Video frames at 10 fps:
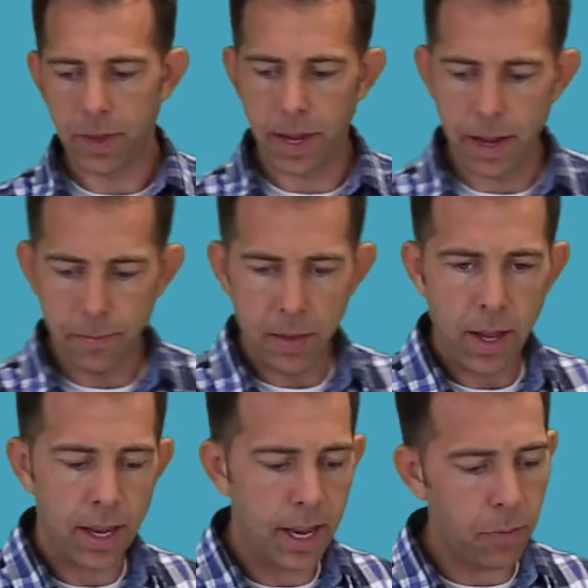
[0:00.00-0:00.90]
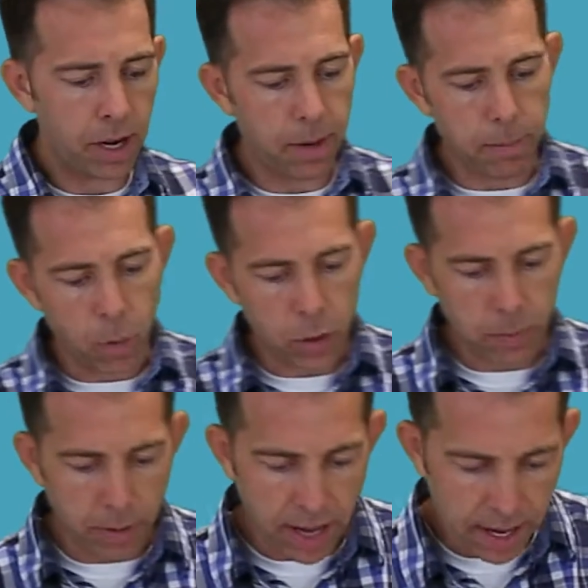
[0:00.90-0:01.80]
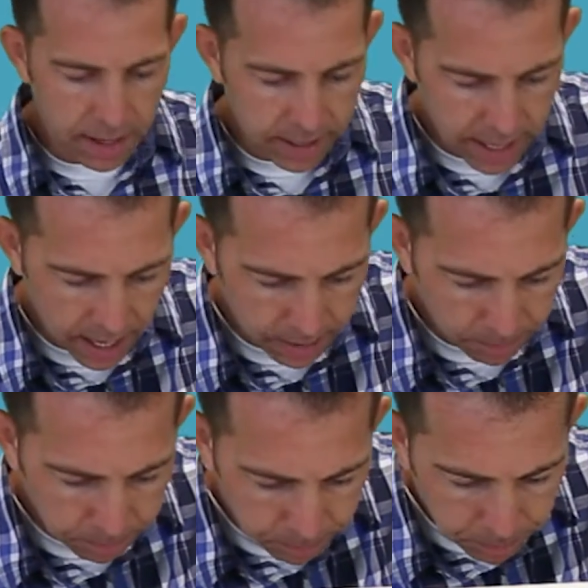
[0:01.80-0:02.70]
Okay. Again, we're going to multiply the 10